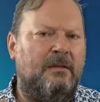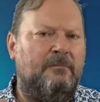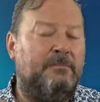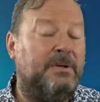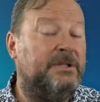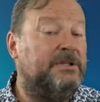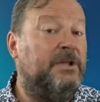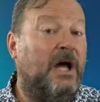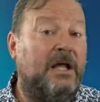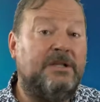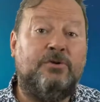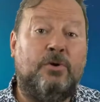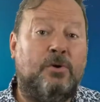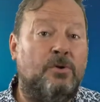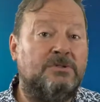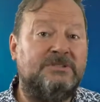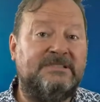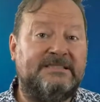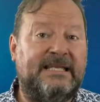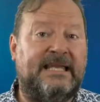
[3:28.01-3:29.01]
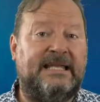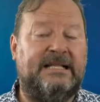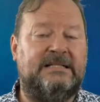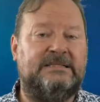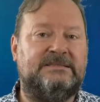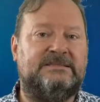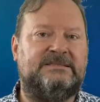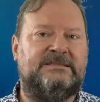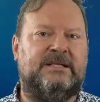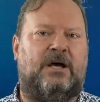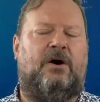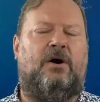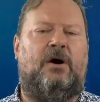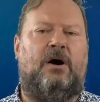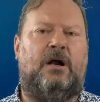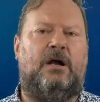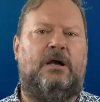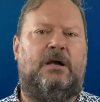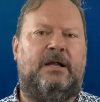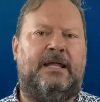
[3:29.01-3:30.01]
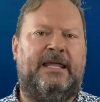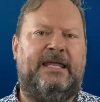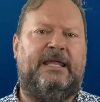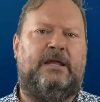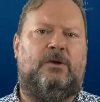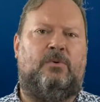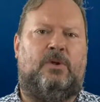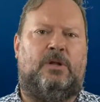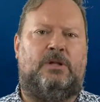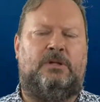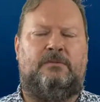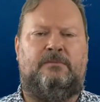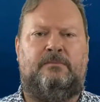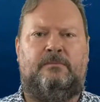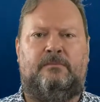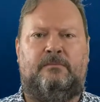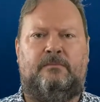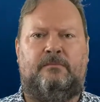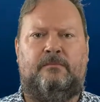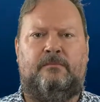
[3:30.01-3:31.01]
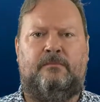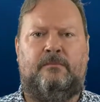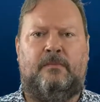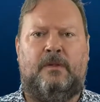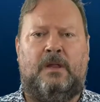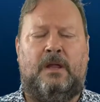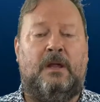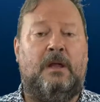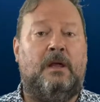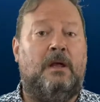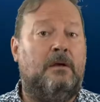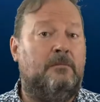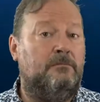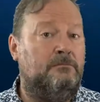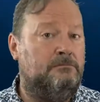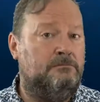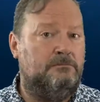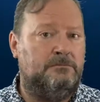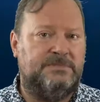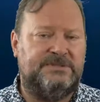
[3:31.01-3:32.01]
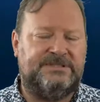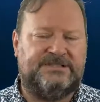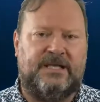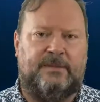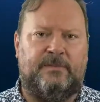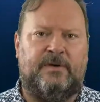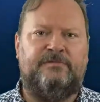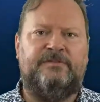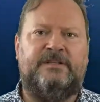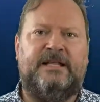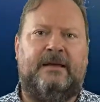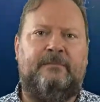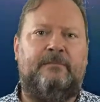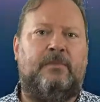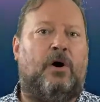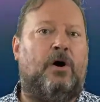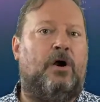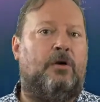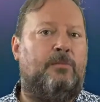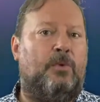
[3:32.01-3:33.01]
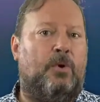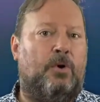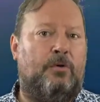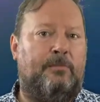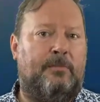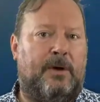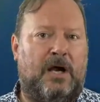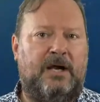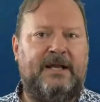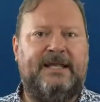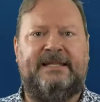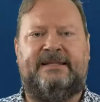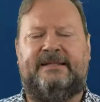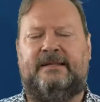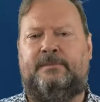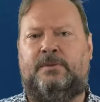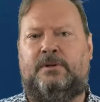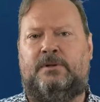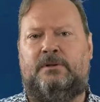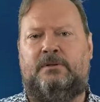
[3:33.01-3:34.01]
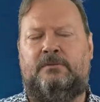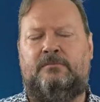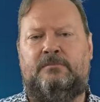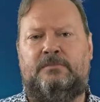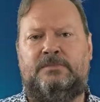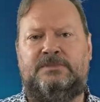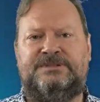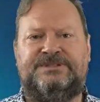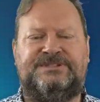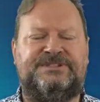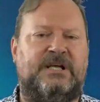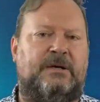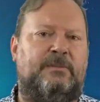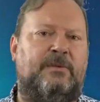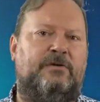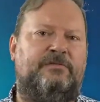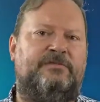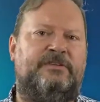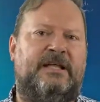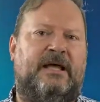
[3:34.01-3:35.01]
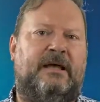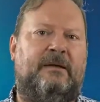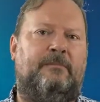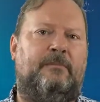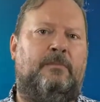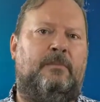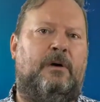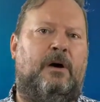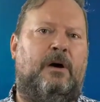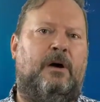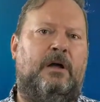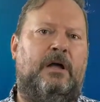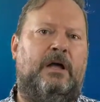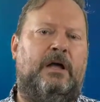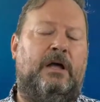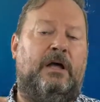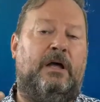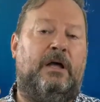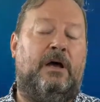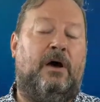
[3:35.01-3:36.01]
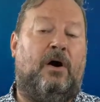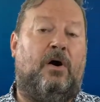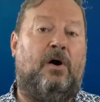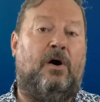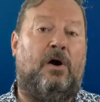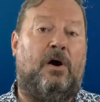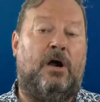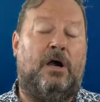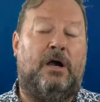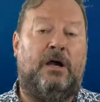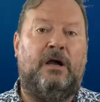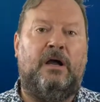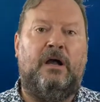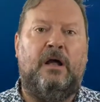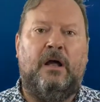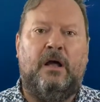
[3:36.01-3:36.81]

But not all skills are equal. Some of them are more marketable. Some of them uh, are